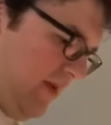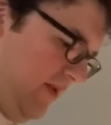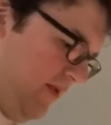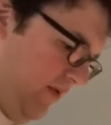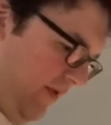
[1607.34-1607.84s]

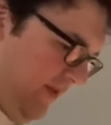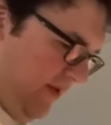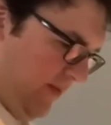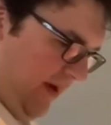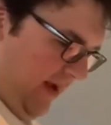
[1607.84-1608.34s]
So roughly
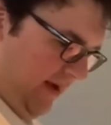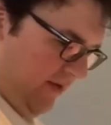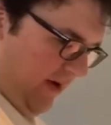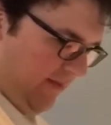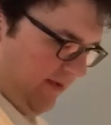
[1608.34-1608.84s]
28
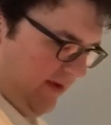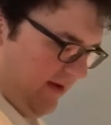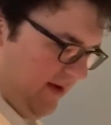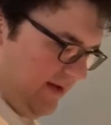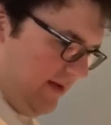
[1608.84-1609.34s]
grams it
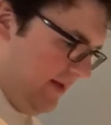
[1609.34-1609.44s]
says.